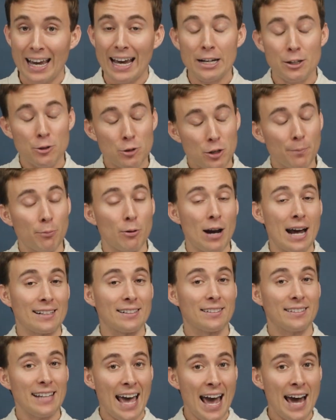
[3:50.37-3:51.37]
and you should
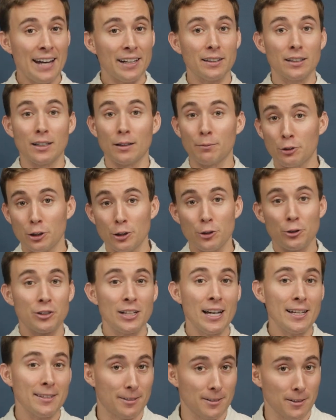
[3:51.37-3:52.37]
practice adding them to your
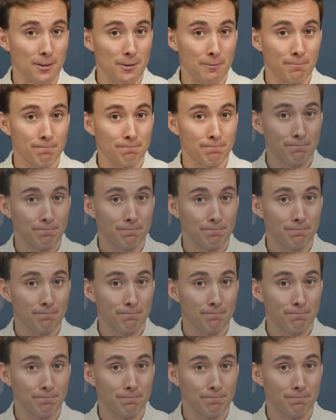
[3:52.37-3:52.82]
sentences.